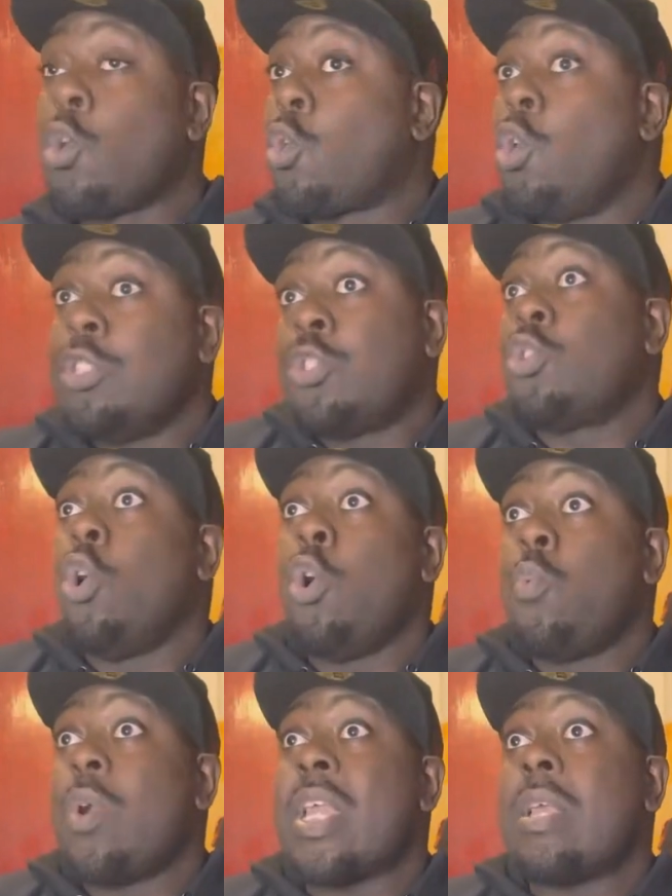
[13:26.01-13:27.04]
Good
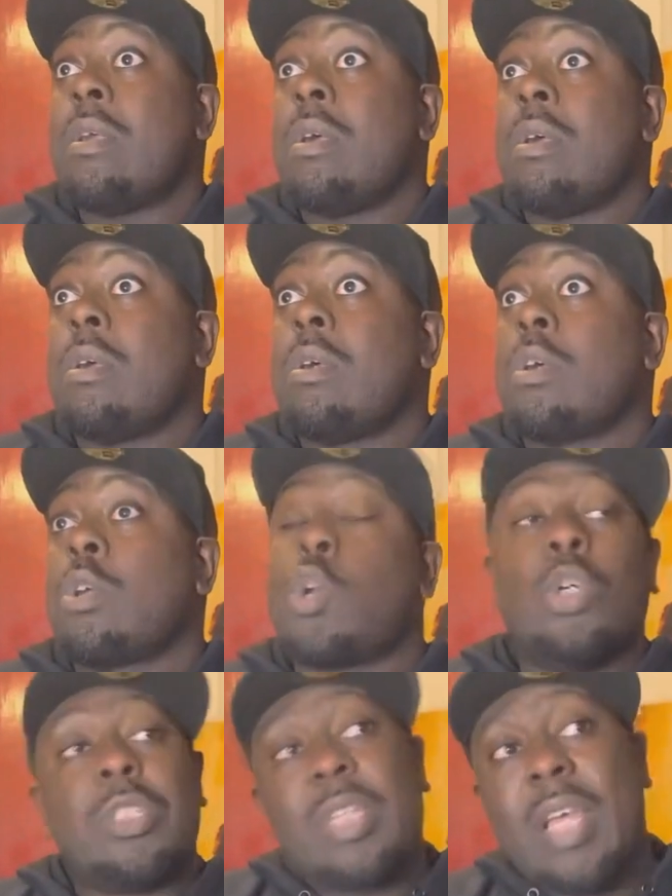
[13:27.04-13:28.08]
story,
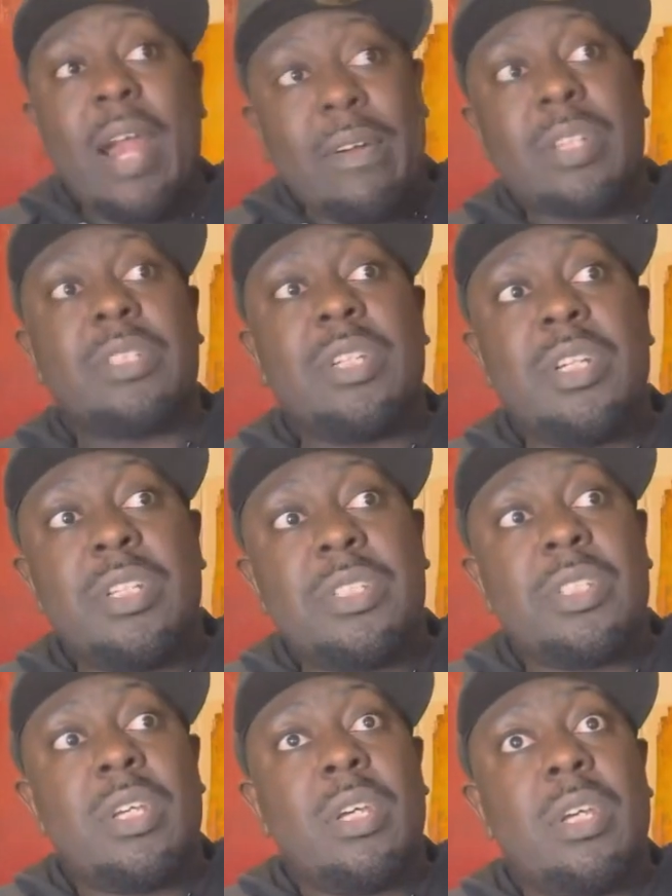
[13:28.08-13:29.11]
good
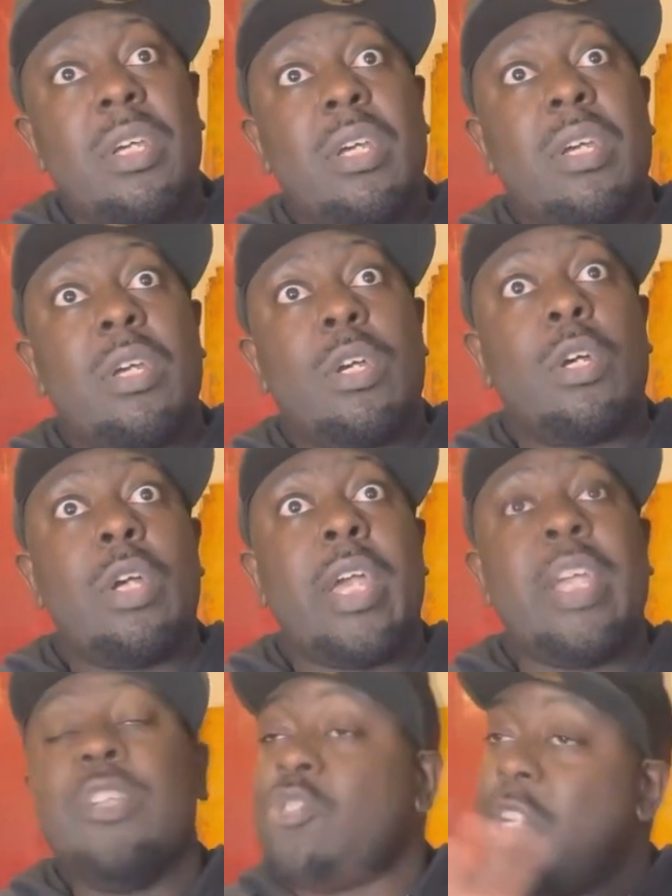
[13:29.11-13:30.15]
characters,
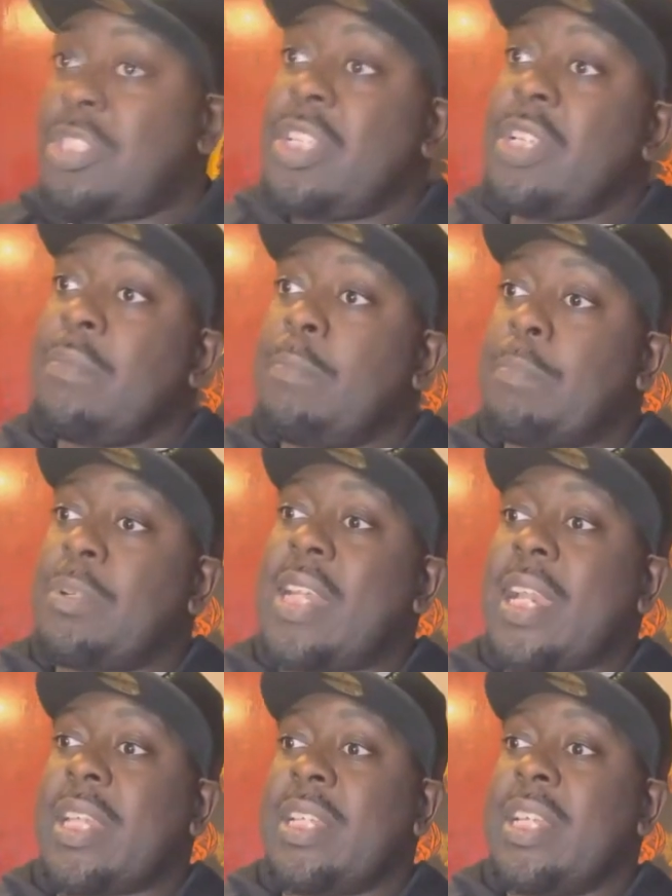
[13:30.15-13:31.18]
interesting
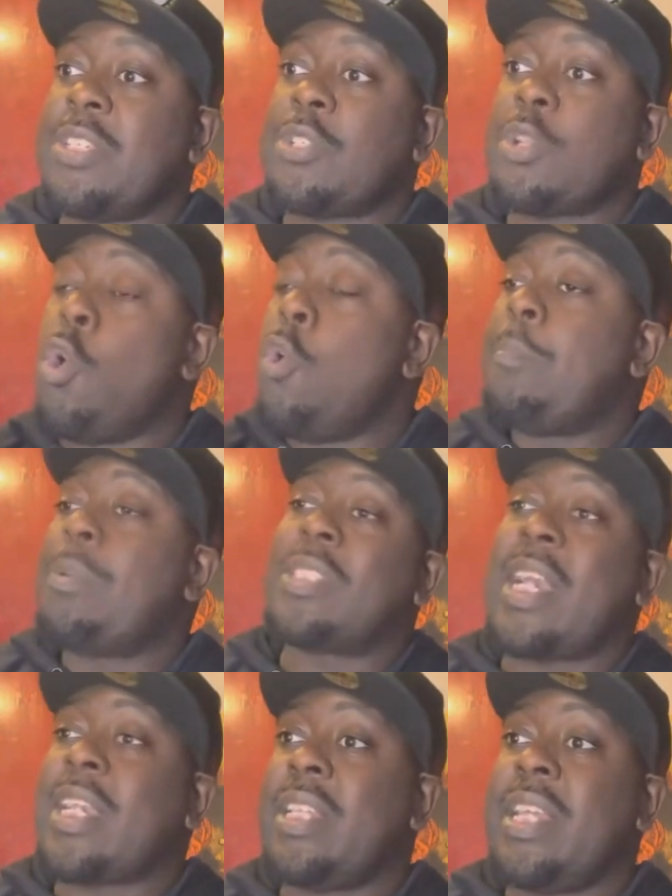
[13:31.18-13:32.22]
protagonist, cool
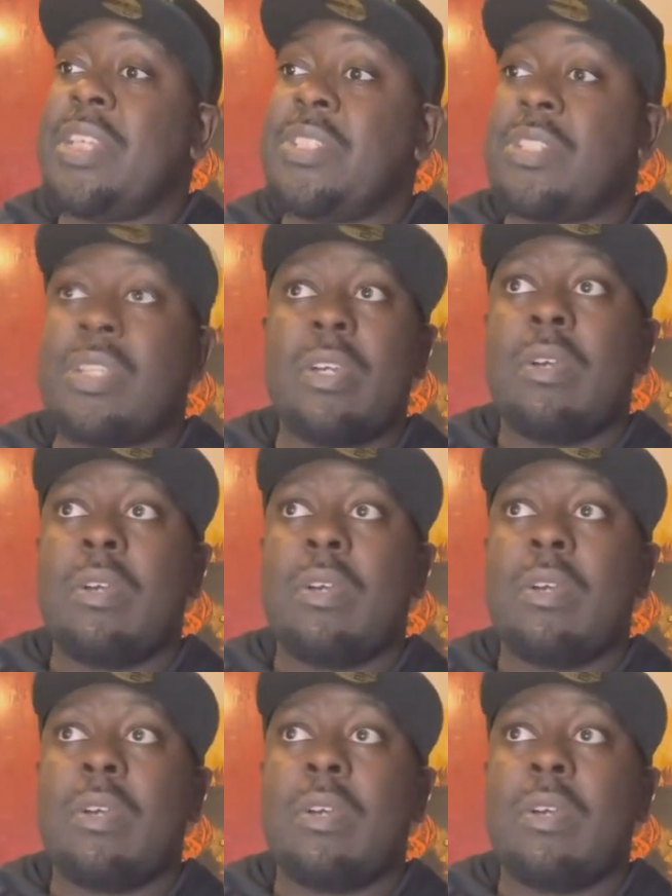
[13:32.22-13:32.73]
protagonist,